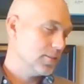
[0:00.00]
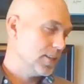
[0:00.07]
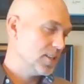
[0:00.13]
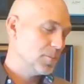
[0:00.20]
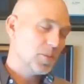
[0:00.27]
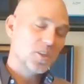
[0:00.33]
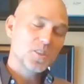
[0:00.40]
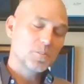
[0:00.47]
it's
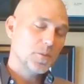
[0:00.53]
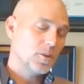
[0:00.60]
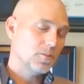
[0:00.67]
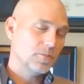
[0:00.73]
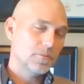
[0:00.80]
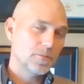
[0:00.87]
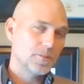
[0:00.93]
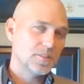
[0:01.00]

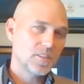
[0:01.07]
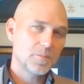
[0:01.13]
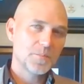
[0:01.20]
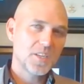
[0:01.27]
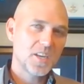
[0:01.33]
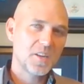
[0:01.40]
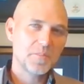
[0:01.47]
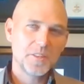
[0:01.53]
postponed for some
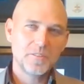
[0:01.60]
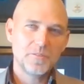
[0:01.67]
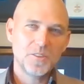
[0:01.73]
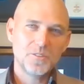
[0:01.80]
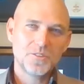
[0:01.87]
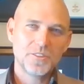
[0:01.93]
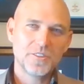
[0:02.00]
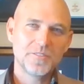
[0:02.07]
time in the
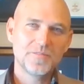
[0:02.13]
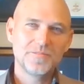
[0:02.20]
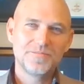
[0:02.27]
future.